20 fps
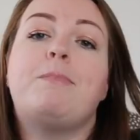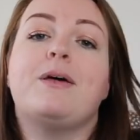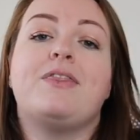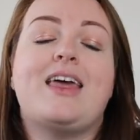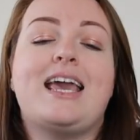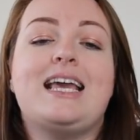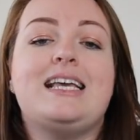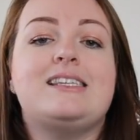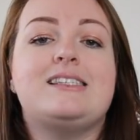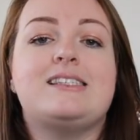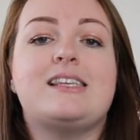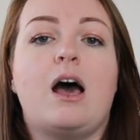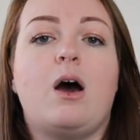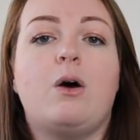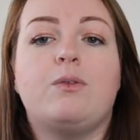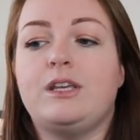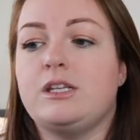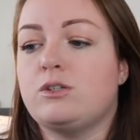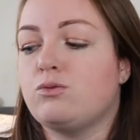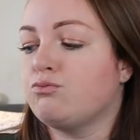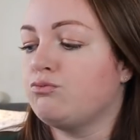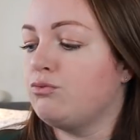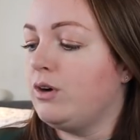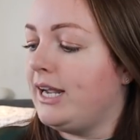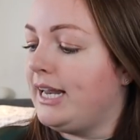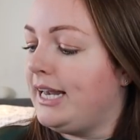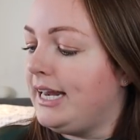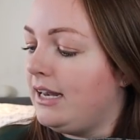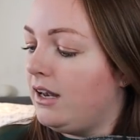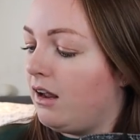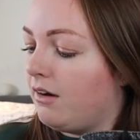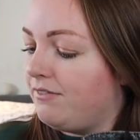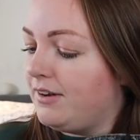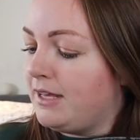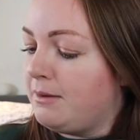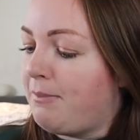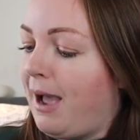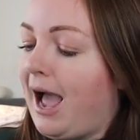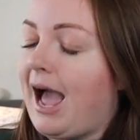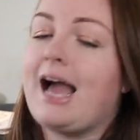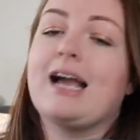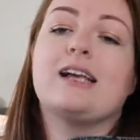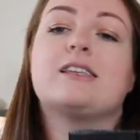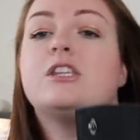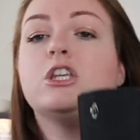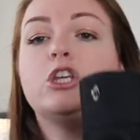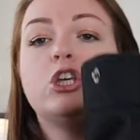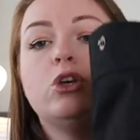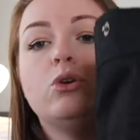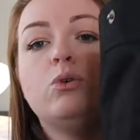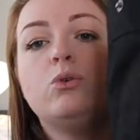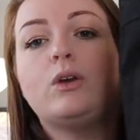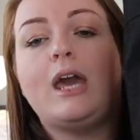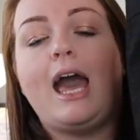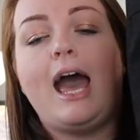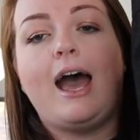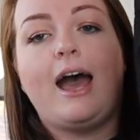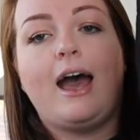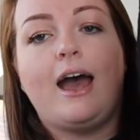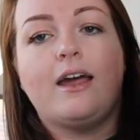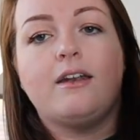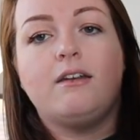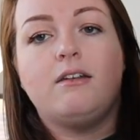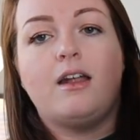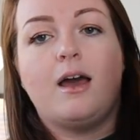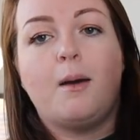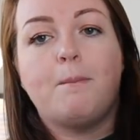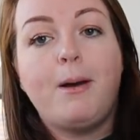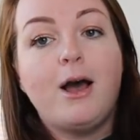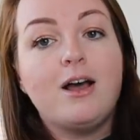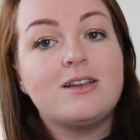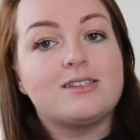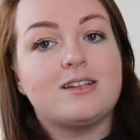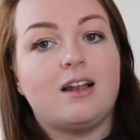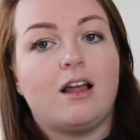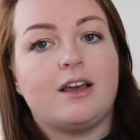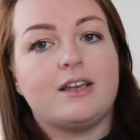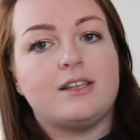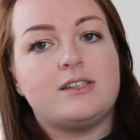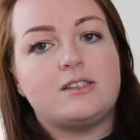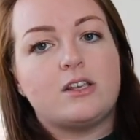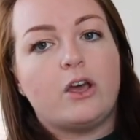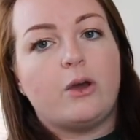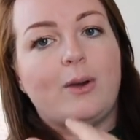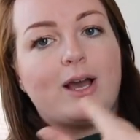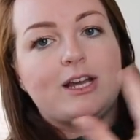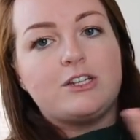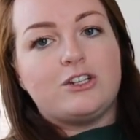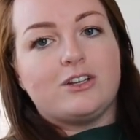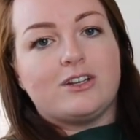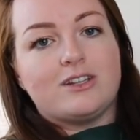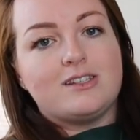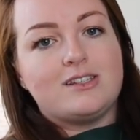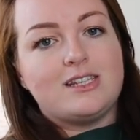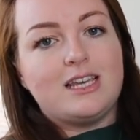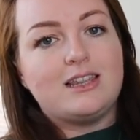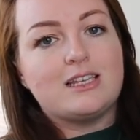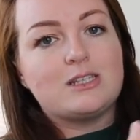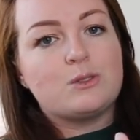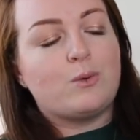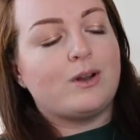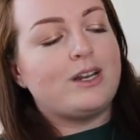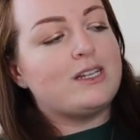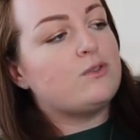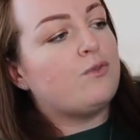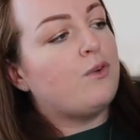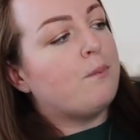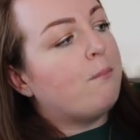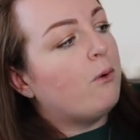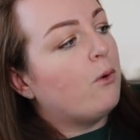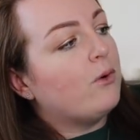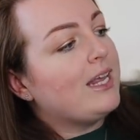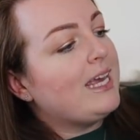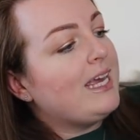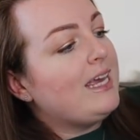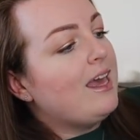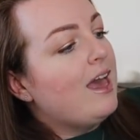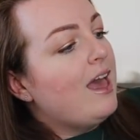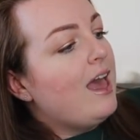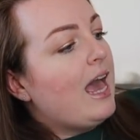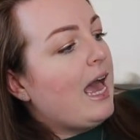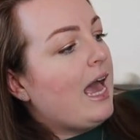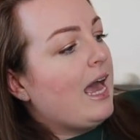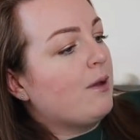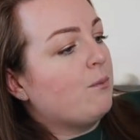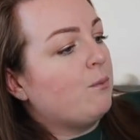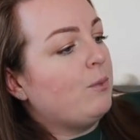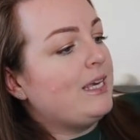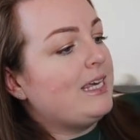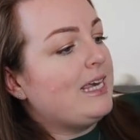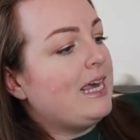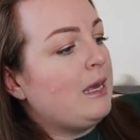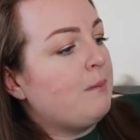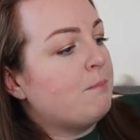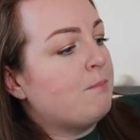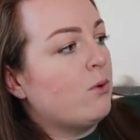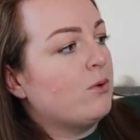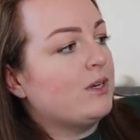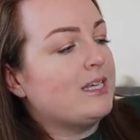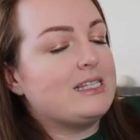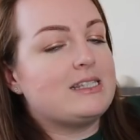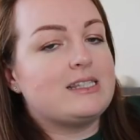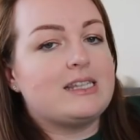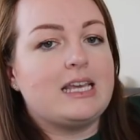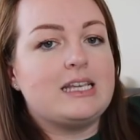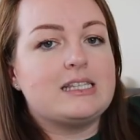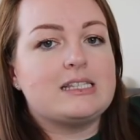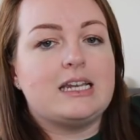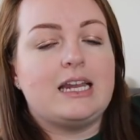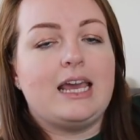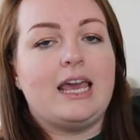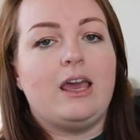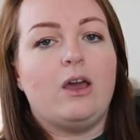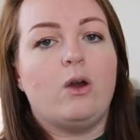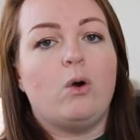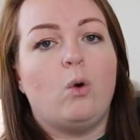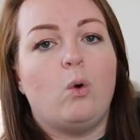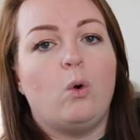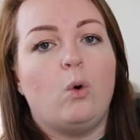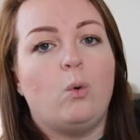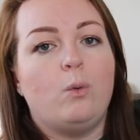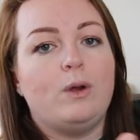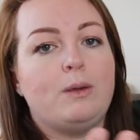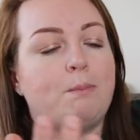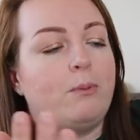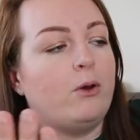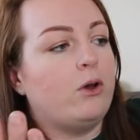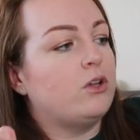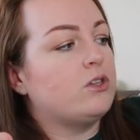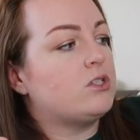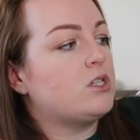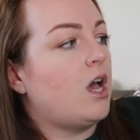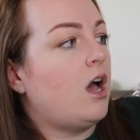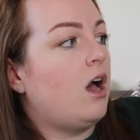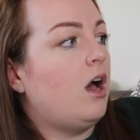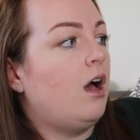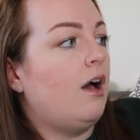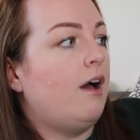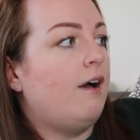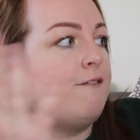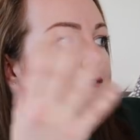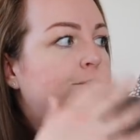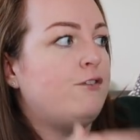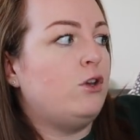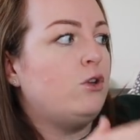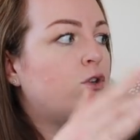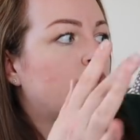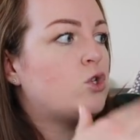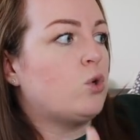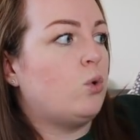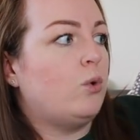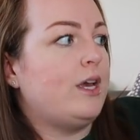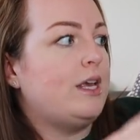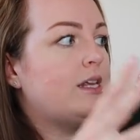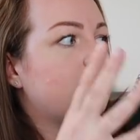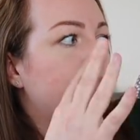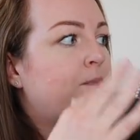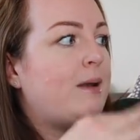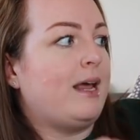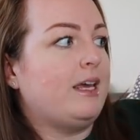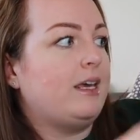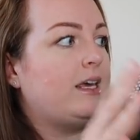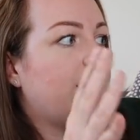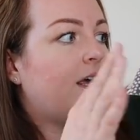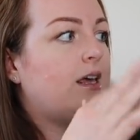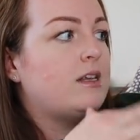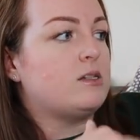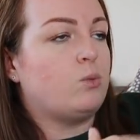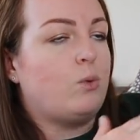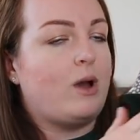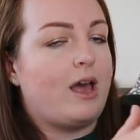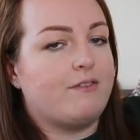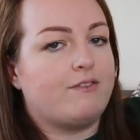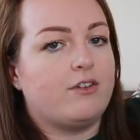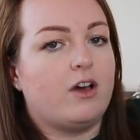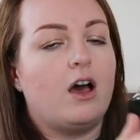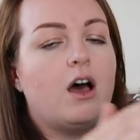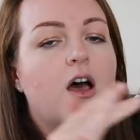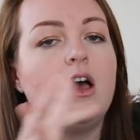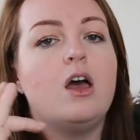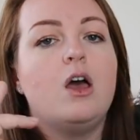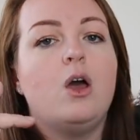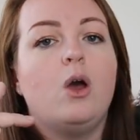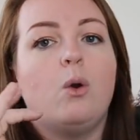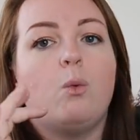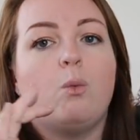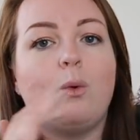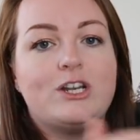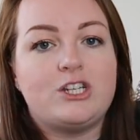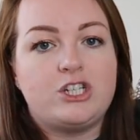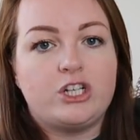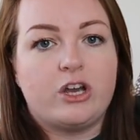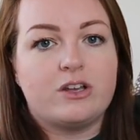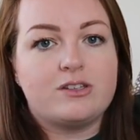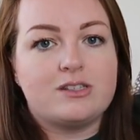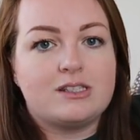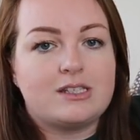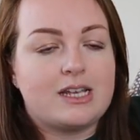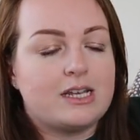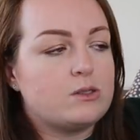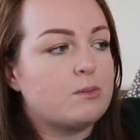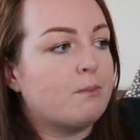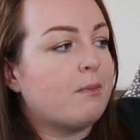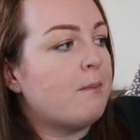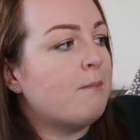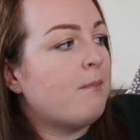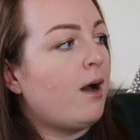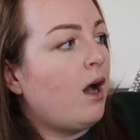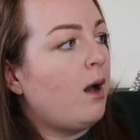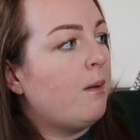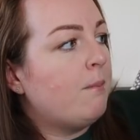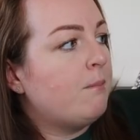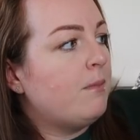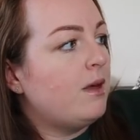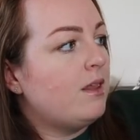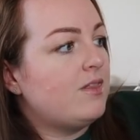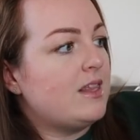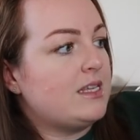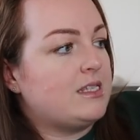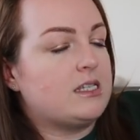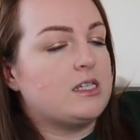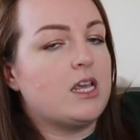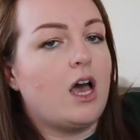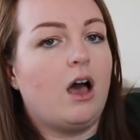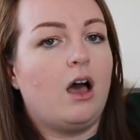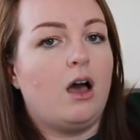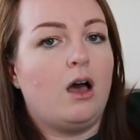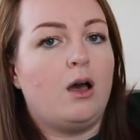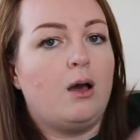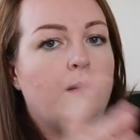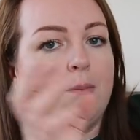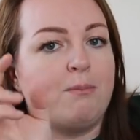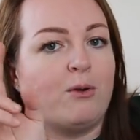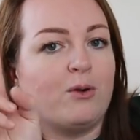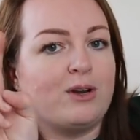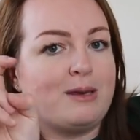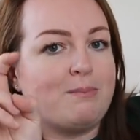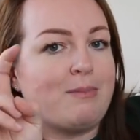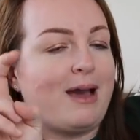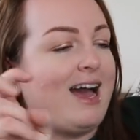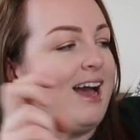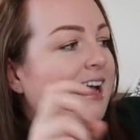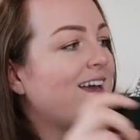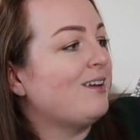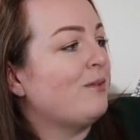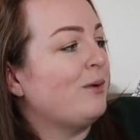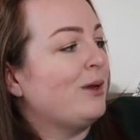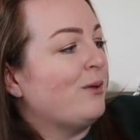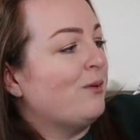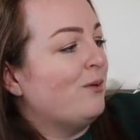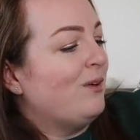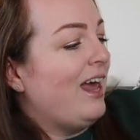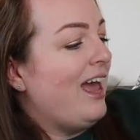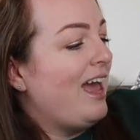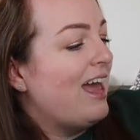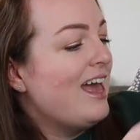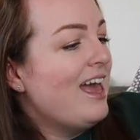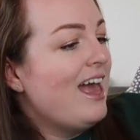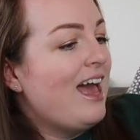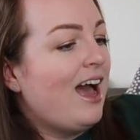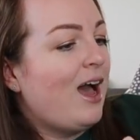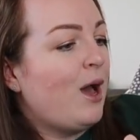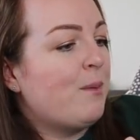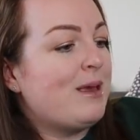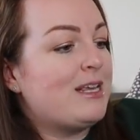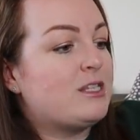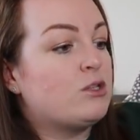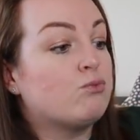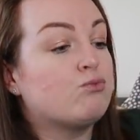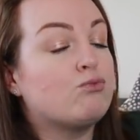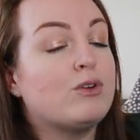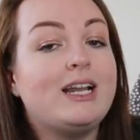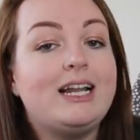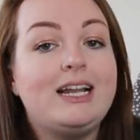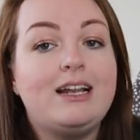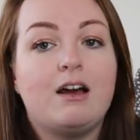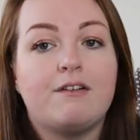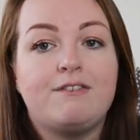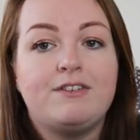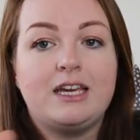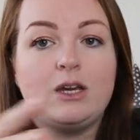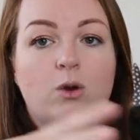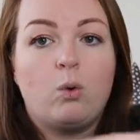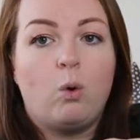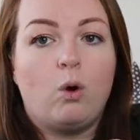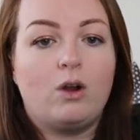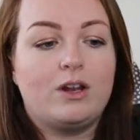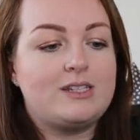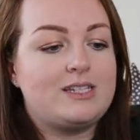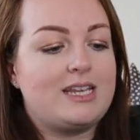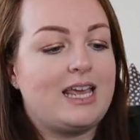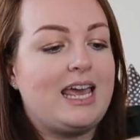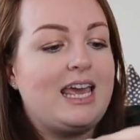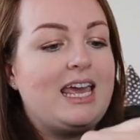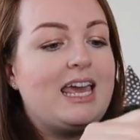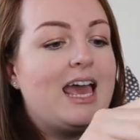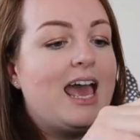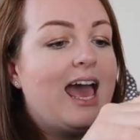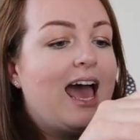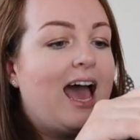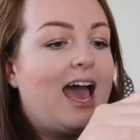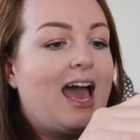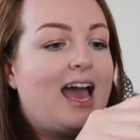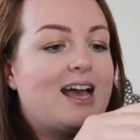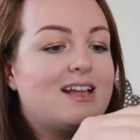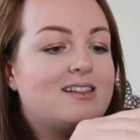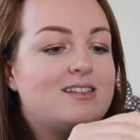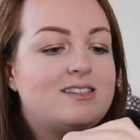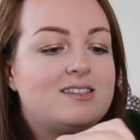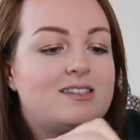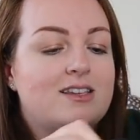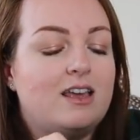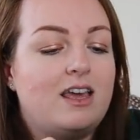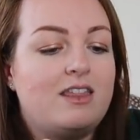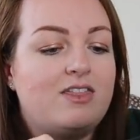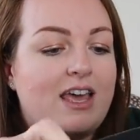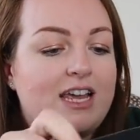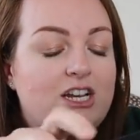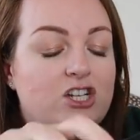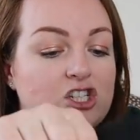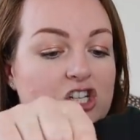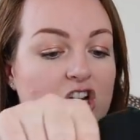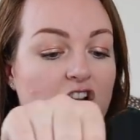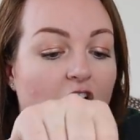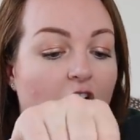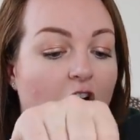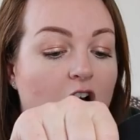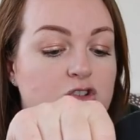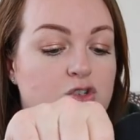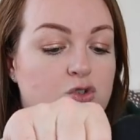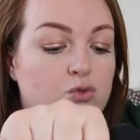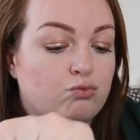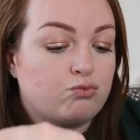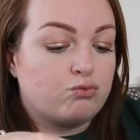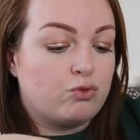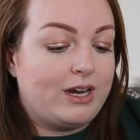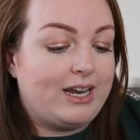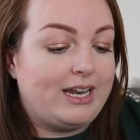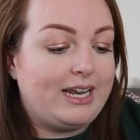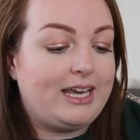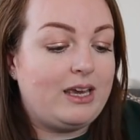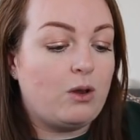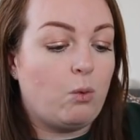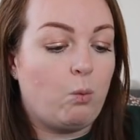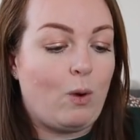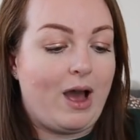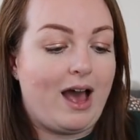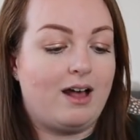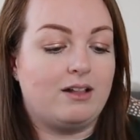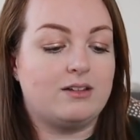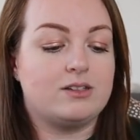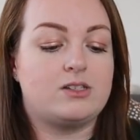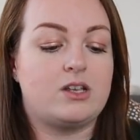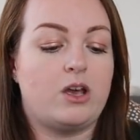But they sell these really lovely bags that you can personalize. So as you can see, this one is for Bonnie and we keep Bonnie's things in here or we put her food, toys, blankets, whatever. When she goes and stays with my mum, this is her Bonnie bag, we call it. It's a really lovely quality and they just last really well.